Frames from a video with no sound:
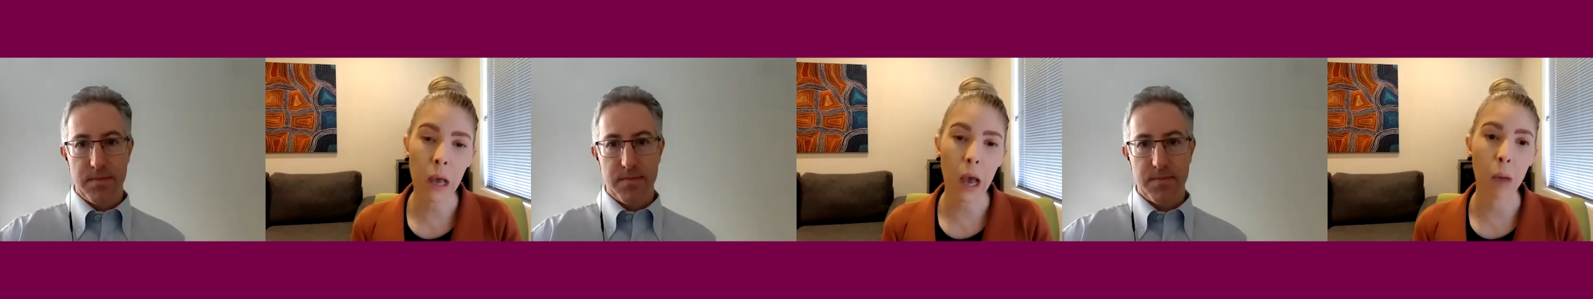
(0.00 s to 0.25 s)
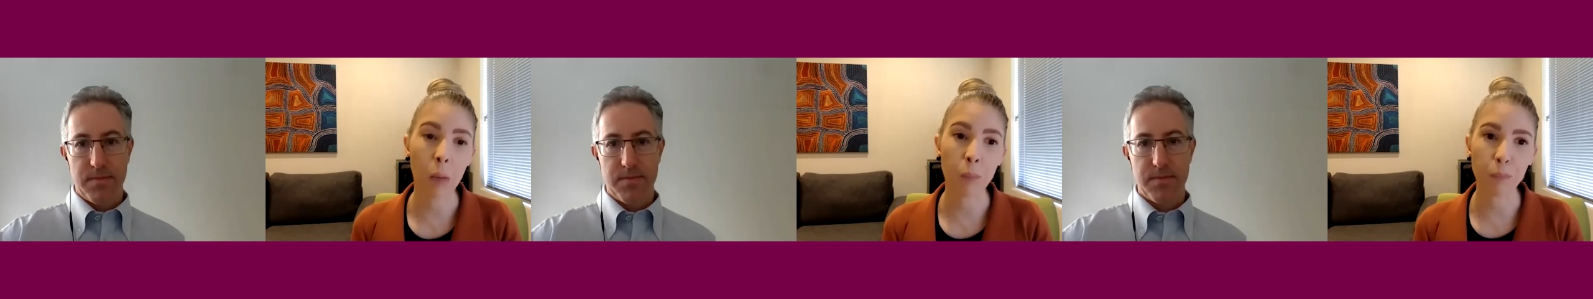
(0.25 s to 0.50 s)

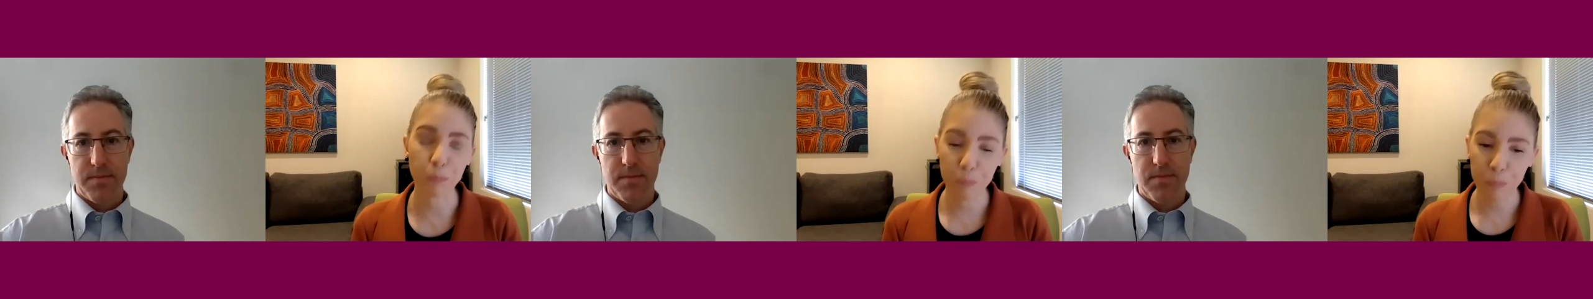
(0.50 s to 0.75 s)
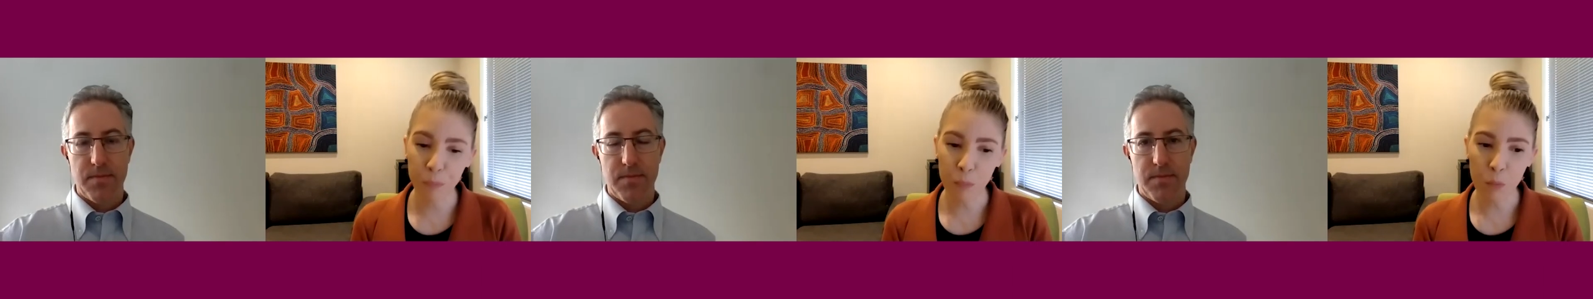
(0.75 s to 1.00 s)
Speaker 1: Um,
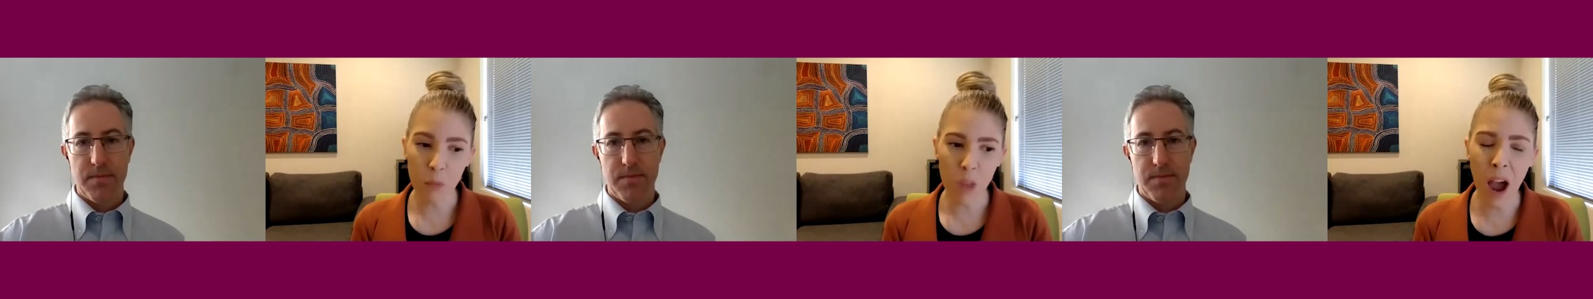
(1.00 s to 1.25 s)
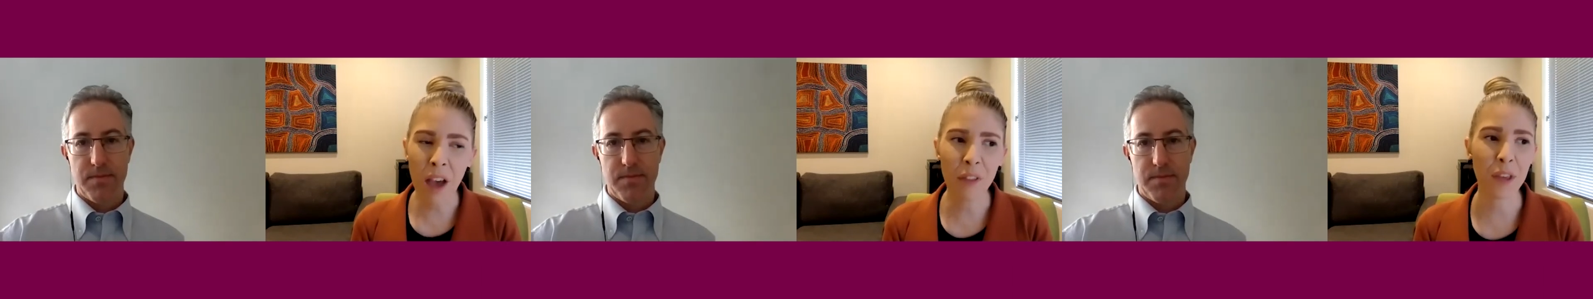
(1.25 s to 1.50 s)

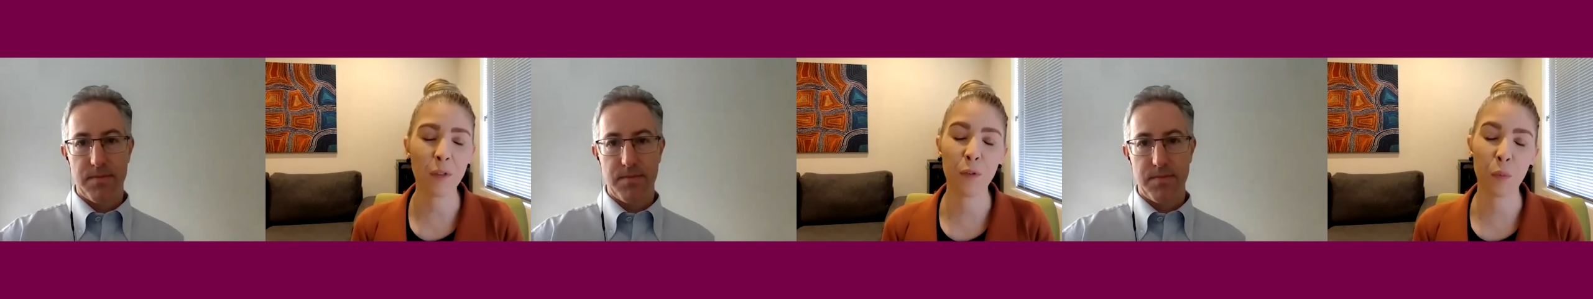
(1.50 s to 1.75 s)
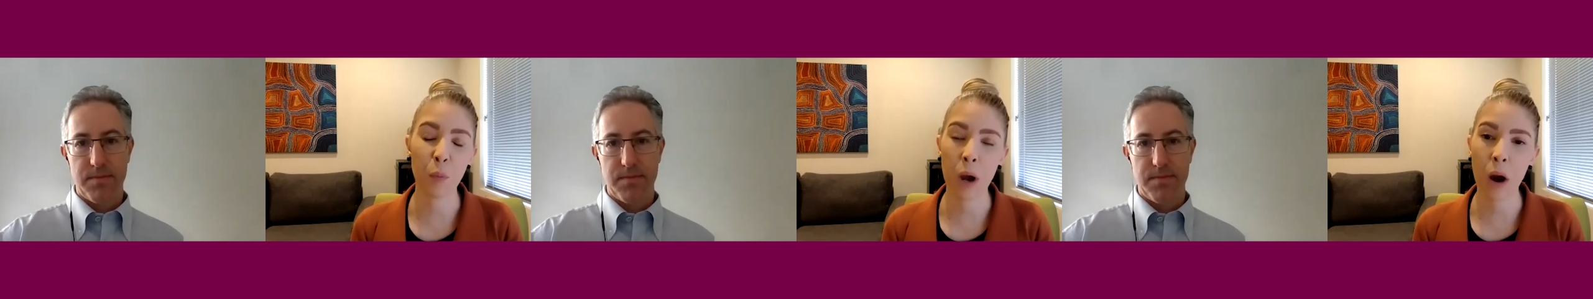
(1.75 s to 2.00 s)
I think
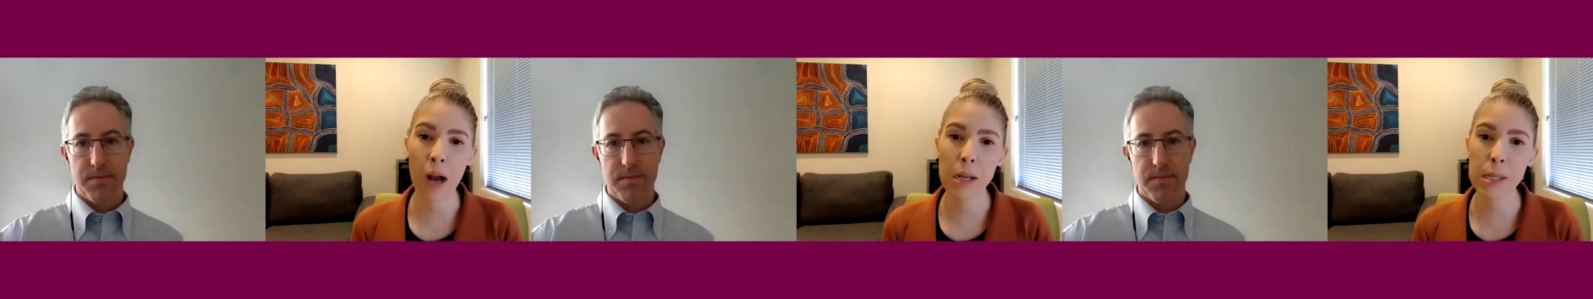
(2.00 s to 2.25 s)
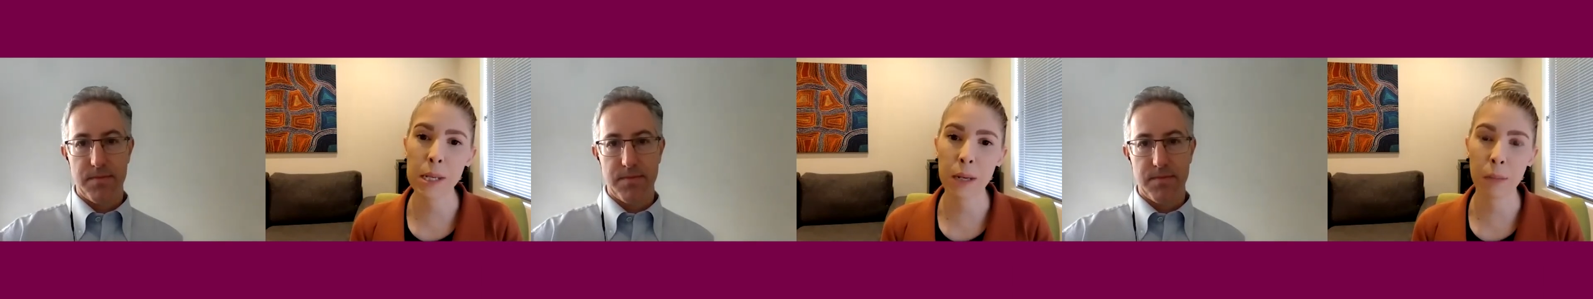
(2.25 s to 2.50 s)
from where I
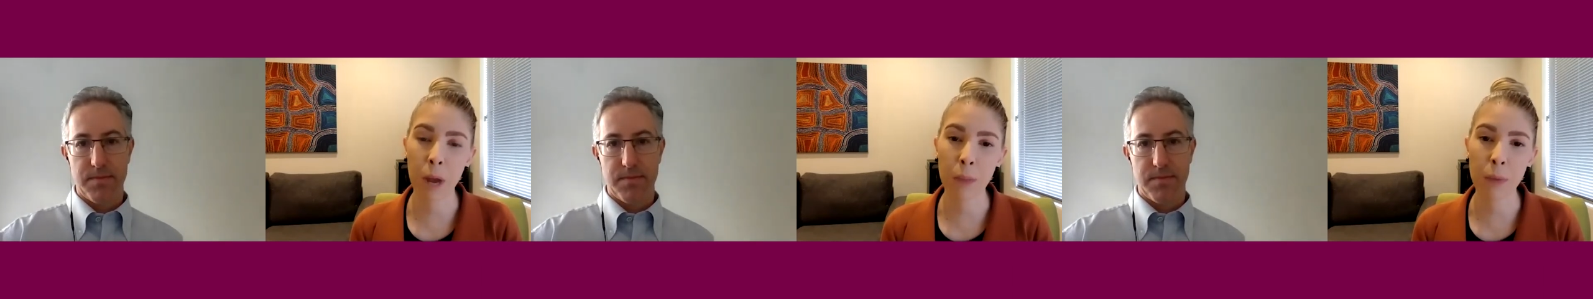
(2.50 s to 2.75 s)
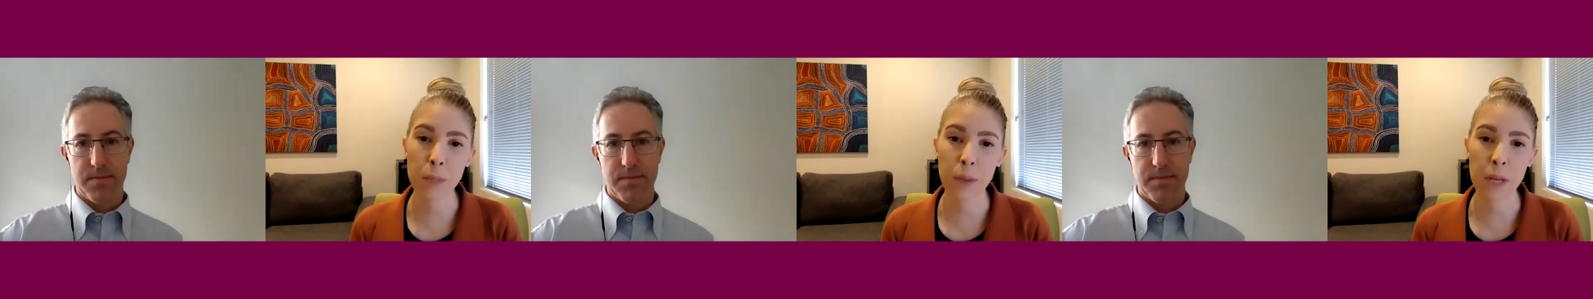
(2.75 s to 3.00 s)
sit and my
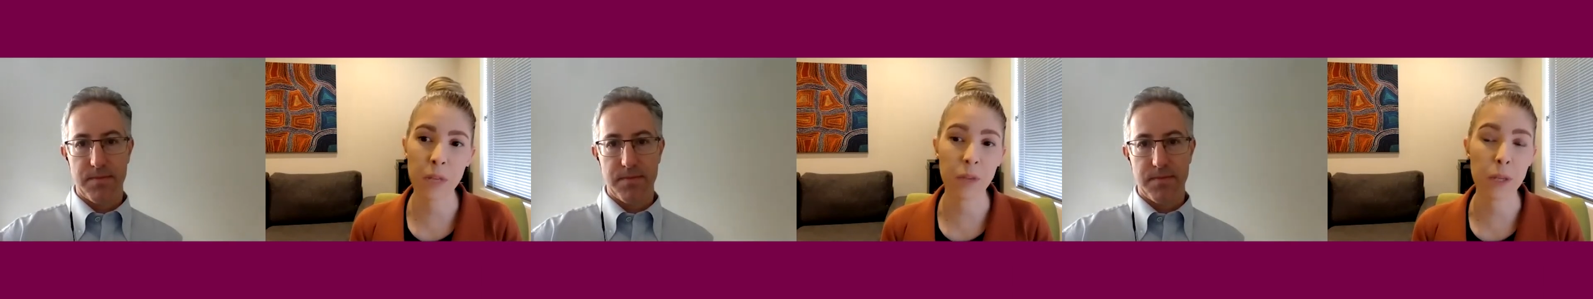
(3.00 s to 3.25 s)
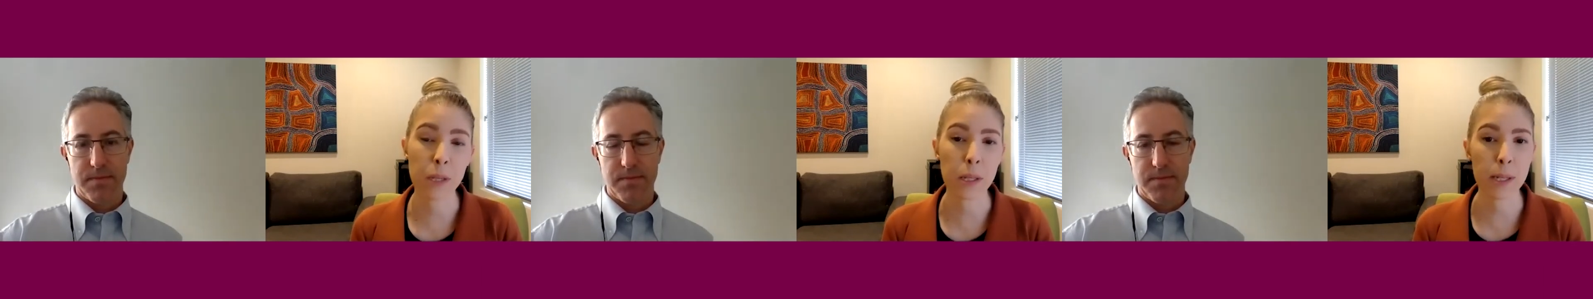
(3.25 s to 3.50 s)
perspective
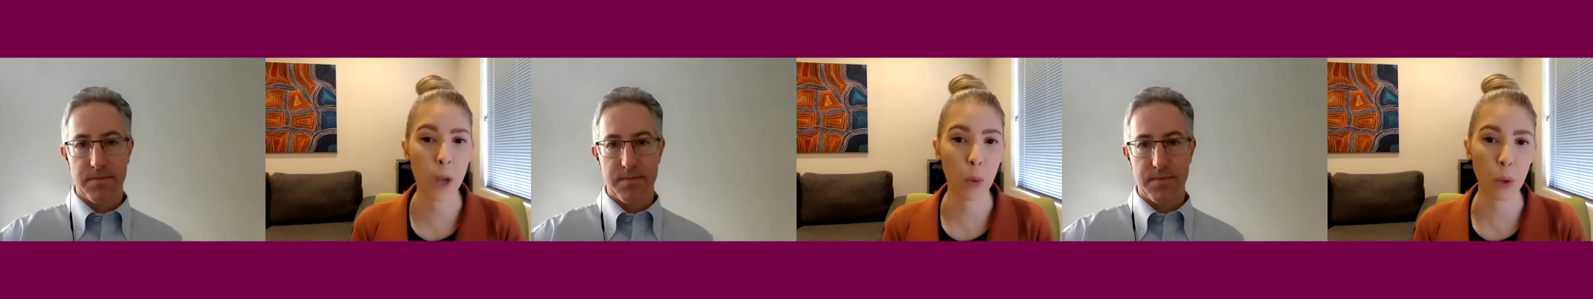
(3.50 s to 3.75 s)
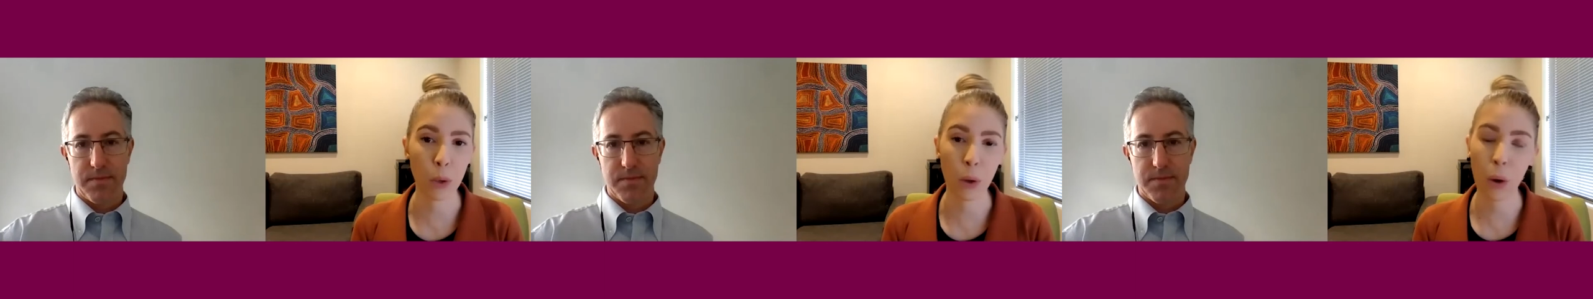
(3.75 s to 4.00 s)
is the
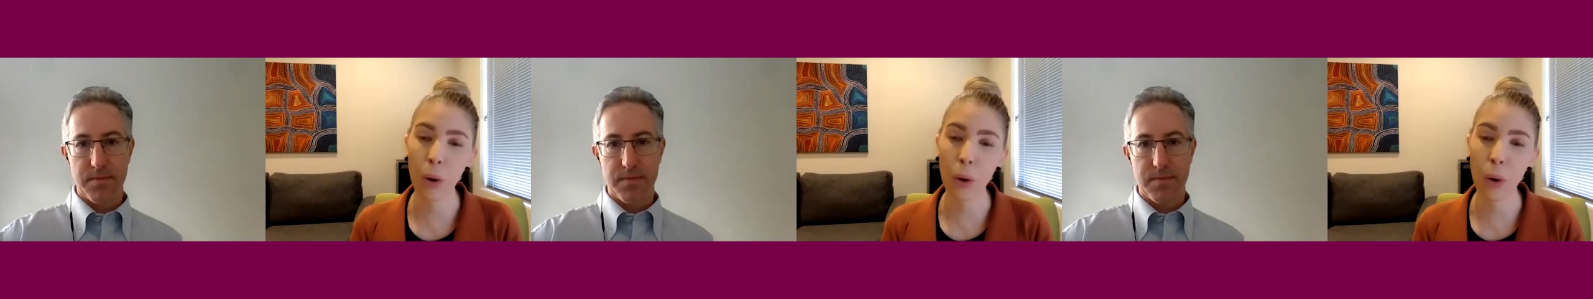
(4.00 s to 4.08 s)
slower you go